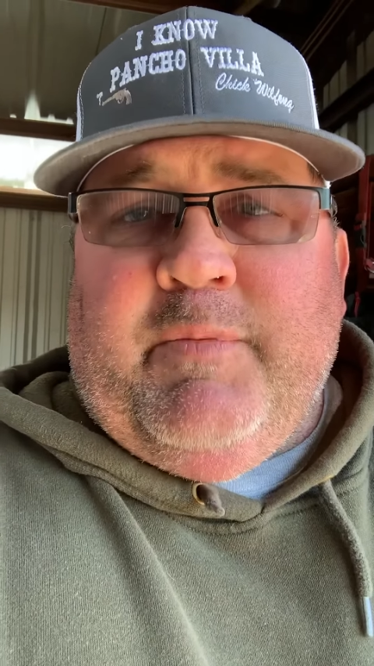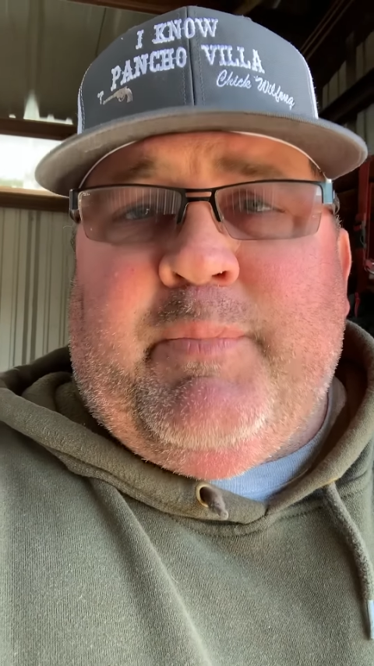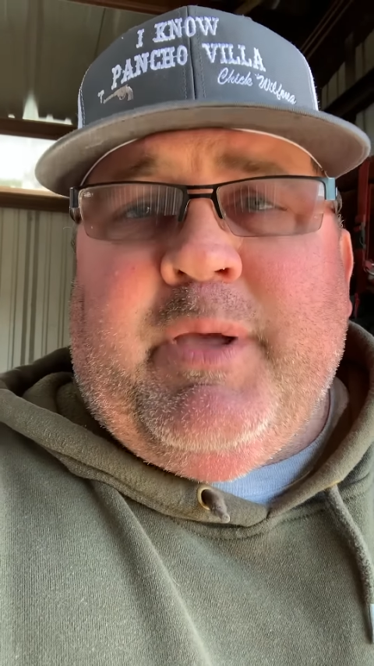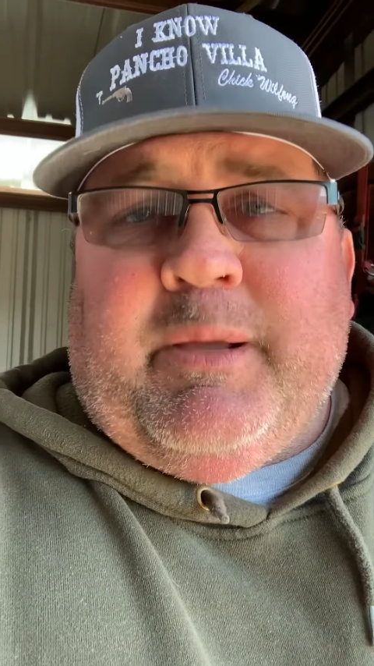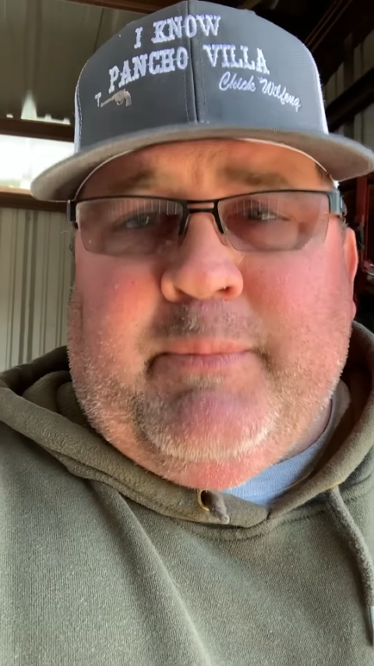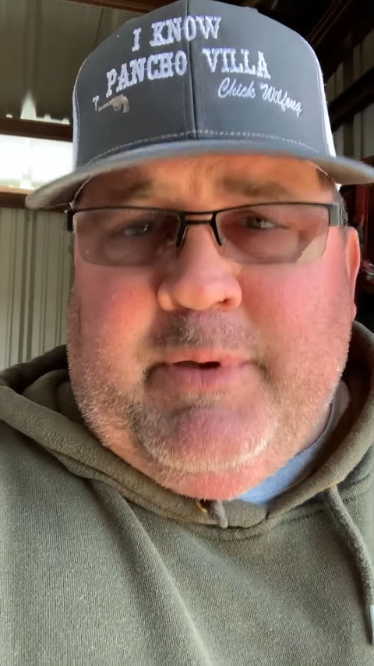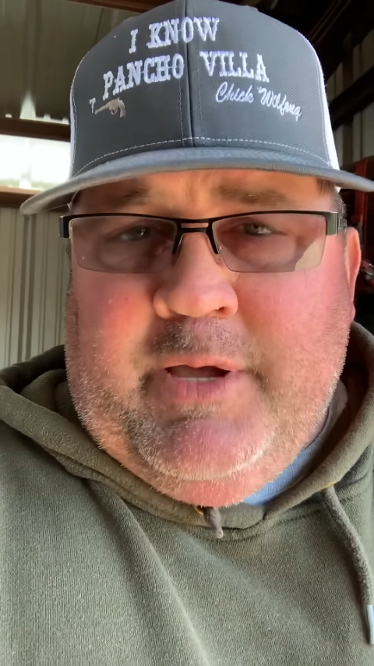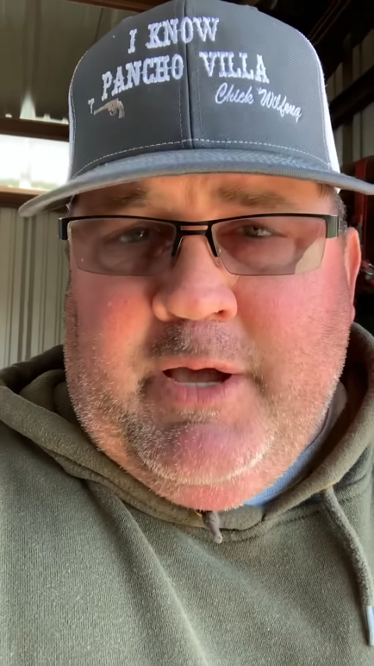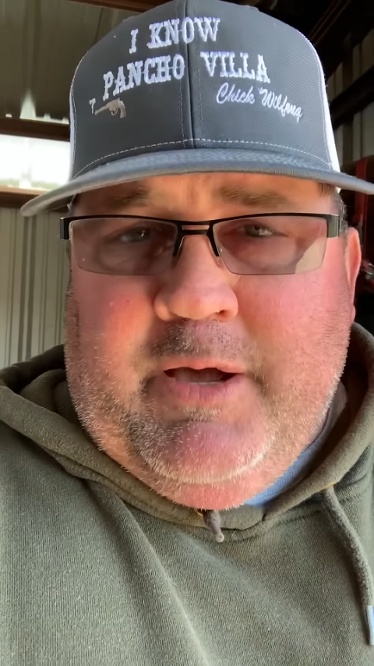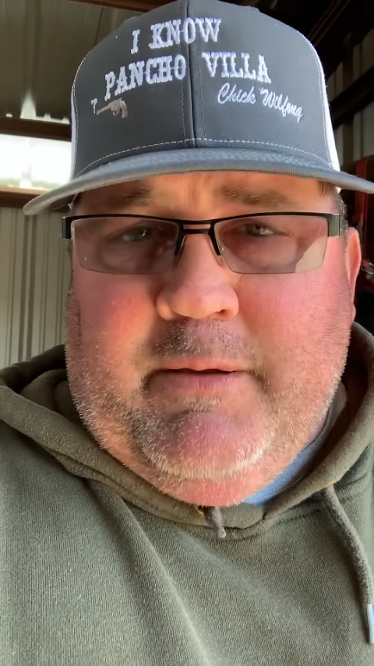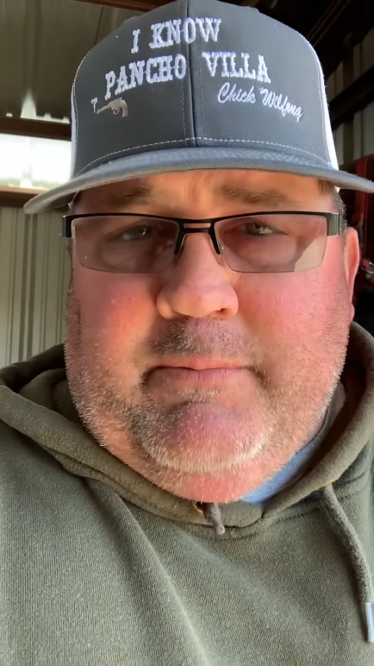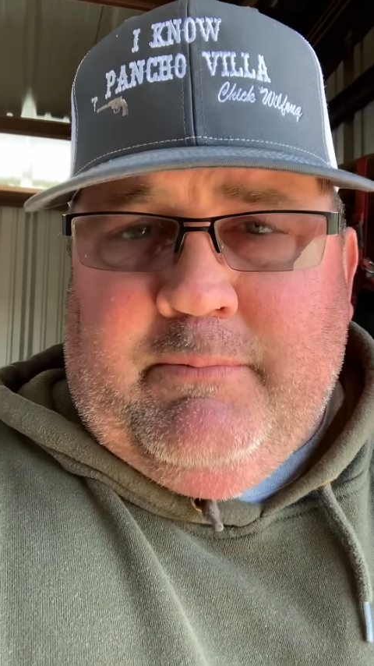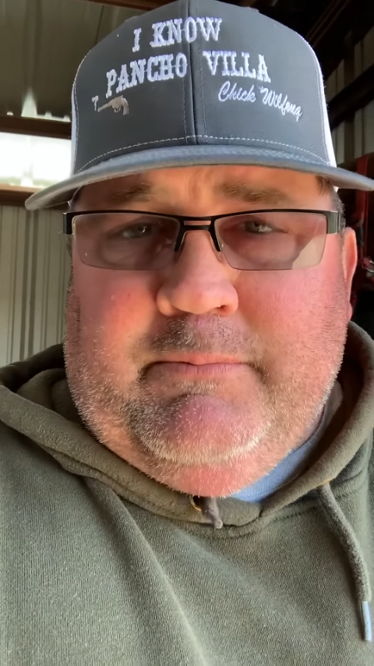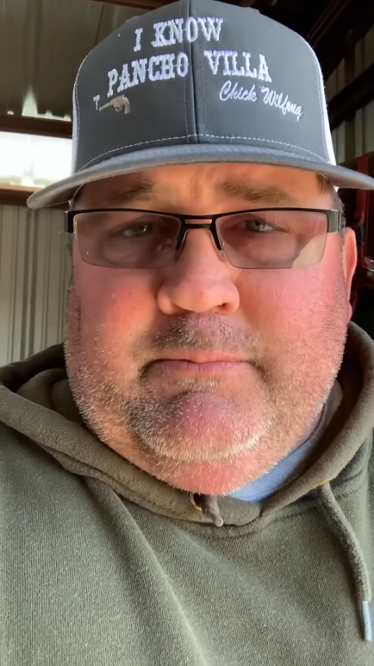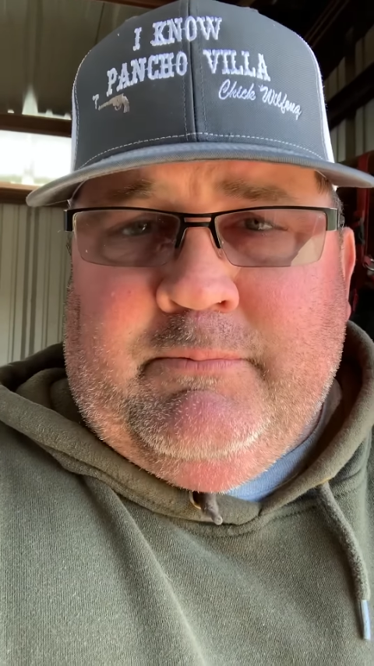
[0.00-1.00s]
you pick me
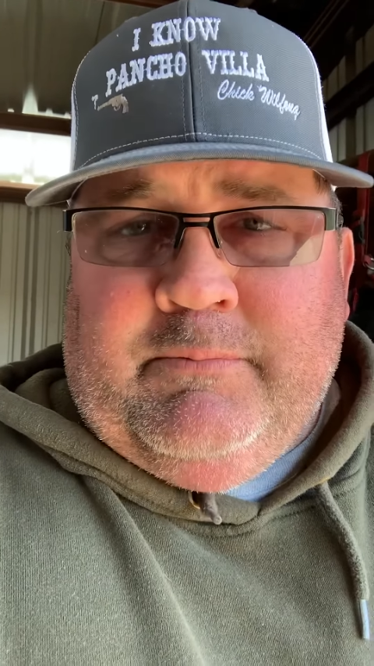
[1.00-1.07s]
up,